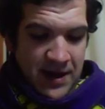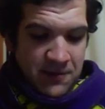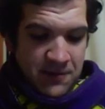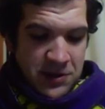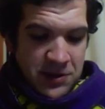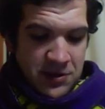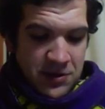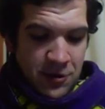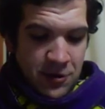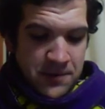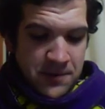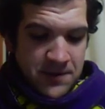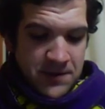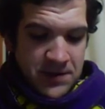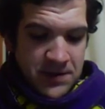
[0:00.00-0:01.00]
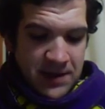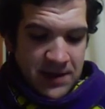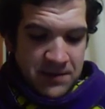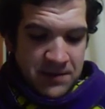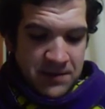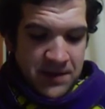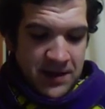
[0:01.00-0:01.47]
which their hopes of escape
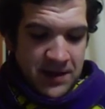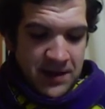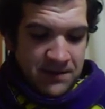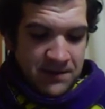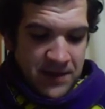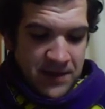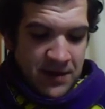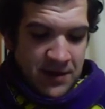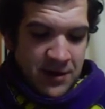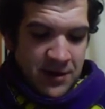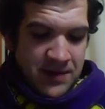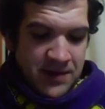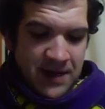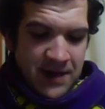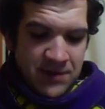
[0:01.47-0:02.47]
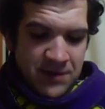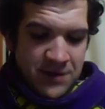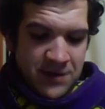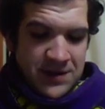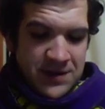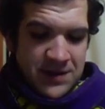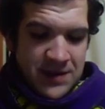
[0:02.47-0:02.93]
depended, and all became
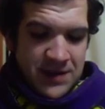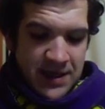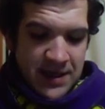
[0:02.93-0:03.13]
nervous.